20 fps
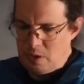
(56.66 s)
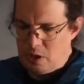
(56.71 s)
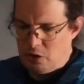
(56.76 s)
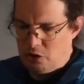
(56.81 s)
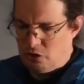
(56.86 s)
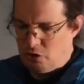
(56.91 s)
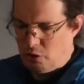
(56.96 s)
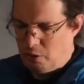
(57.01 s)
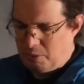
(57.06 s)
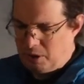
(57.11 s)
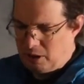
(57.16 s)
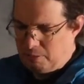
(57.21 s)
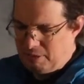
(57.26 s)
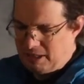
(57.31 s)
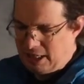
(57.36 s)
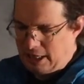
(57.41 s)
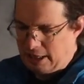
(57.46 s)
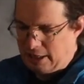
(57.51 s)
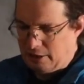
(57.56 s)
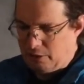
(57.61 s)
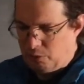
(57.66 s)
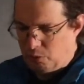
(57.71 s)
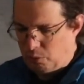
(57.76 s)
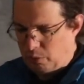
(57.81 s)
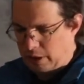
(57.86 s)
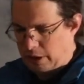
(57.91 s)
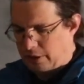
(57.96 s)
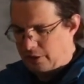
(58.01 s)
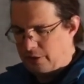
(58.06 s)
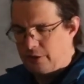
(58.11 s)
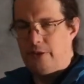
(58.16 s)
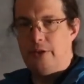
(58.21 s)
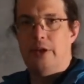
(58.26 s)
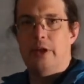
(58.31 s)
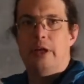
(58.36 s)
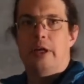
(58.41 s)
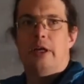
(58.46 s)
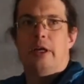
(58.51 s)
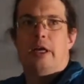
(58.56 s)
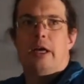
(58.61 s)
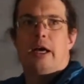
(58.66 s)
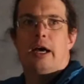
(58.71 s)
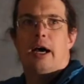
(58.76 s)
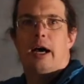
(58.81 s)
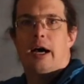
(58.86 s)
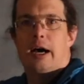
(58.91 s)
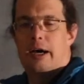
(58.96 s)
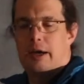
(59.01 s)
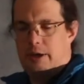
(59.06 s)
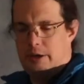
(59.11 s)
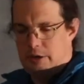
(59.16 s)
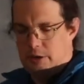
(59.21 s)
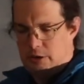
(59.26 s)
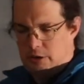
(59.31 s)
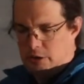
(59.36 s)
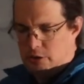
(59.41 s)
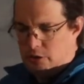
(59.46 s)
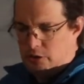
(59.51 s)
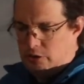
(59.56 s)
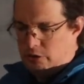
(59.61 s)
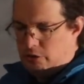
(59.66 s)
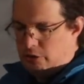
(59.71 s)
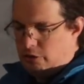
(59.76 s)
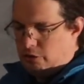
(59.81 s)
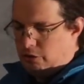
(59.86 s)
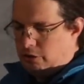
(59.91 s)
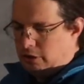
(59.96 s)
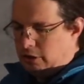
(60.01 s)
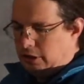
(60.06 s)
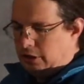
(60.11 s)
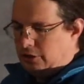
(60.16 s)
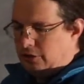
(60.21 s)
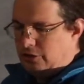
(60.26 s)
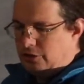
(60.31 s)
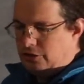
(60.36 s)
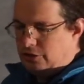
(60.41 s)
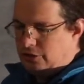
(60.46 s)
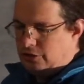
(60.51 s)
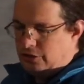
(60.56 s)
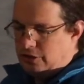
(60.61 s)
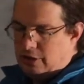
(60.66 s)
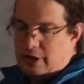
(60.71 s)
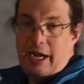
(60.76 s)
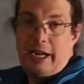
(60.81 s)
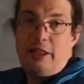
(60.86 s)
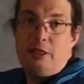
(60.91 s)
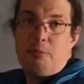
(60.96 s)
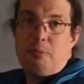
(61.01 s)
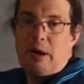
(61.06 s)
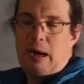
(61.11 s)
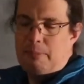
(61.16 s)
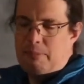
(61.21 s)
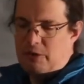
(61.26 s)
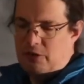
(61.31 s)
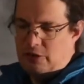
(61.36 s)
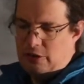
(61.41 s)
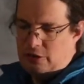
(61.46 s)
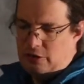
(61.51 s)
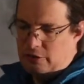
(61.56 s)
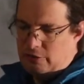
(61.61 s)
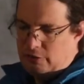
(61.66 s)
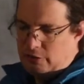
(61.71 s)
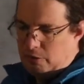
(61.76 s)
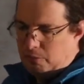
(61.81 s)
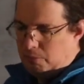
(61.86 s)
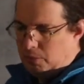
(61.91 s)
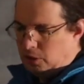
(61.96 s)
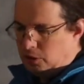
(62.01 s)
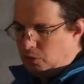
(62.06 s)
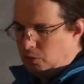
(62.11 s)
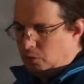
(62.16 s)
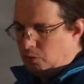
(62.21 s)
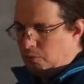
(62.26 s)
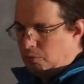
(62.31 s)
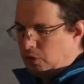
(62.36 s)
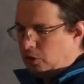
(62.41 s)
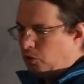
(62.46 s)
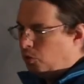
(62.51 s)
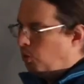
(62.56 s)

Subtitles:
So I'm going to begin with Euclid's 9th proposition from book